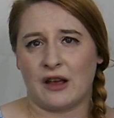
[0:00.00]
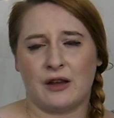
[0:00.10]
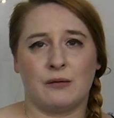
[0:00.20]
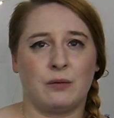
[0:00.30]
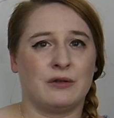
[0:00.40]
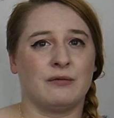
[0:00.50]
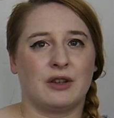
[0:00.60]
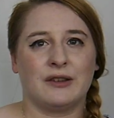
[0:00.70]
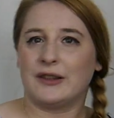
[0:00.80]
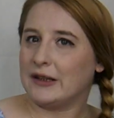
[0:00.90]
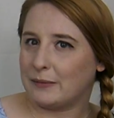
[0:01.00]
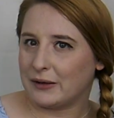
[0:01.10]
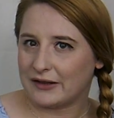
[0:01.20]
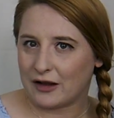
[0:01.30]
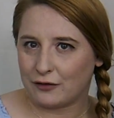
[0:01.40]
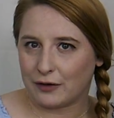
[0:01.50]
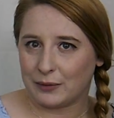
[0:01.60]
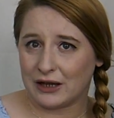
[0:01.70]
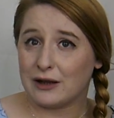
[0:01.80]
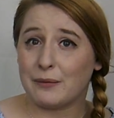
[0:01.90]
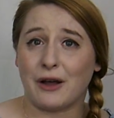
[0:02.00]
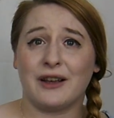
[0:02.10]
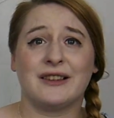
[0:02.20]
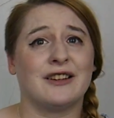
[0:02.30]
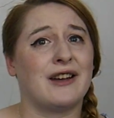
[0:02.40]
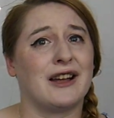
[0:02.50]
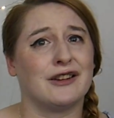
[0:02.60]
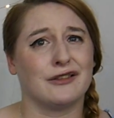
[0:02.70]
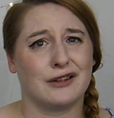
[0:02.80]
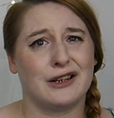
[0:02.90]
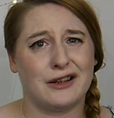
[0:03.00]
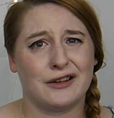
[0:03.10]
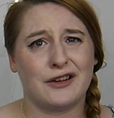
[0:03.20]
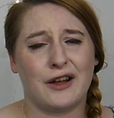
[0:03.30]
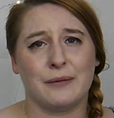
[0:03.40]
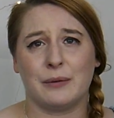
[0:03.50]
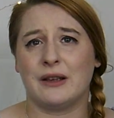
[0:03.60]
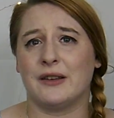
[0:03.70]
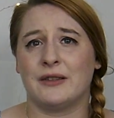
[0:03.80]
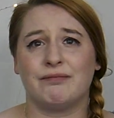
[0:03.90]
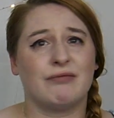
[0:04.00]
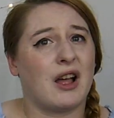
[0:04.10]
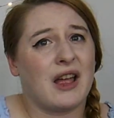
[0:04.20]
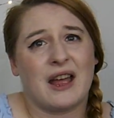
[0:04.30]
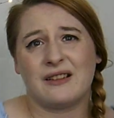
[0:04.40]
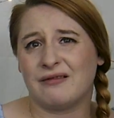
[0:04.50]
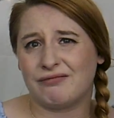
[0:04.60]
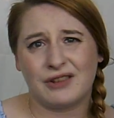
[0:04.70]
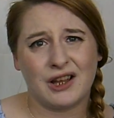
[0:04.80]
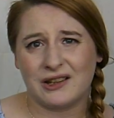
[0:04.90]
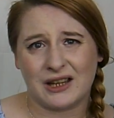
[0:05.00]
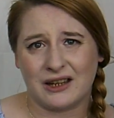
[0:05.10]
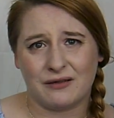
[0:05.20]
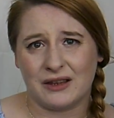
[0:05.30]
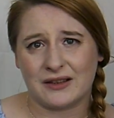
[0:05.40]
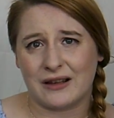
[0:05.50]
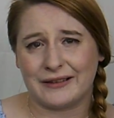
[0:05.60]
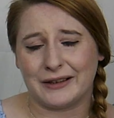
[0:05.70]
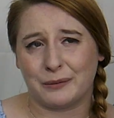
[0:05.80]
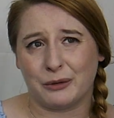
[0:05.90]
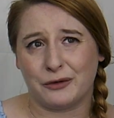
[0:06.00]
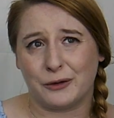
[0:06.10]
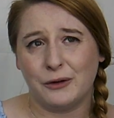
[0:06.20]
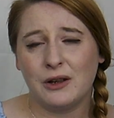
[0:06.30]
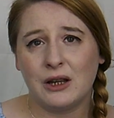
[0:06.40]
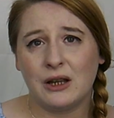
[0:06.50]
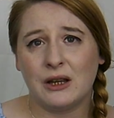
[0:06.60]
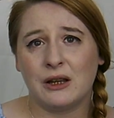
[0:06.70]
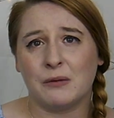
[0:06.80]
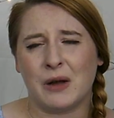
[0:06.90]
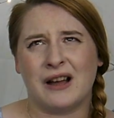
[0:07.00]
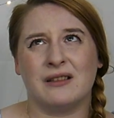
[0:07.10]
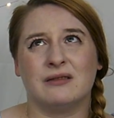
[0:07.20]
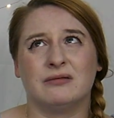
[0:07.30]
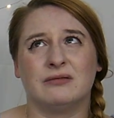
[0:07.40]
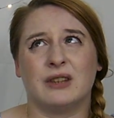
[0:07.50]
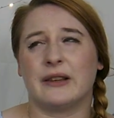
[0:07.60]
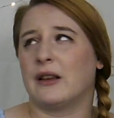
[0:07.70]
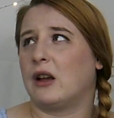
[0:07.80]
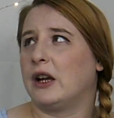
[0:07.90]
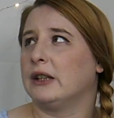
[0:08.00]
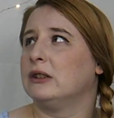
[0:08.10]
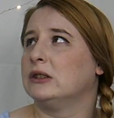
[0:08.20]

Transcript: I wouldn't consider myself a beginner, but I still had a really good time because I hadn't learned any of these dances before. Well, that's a lie.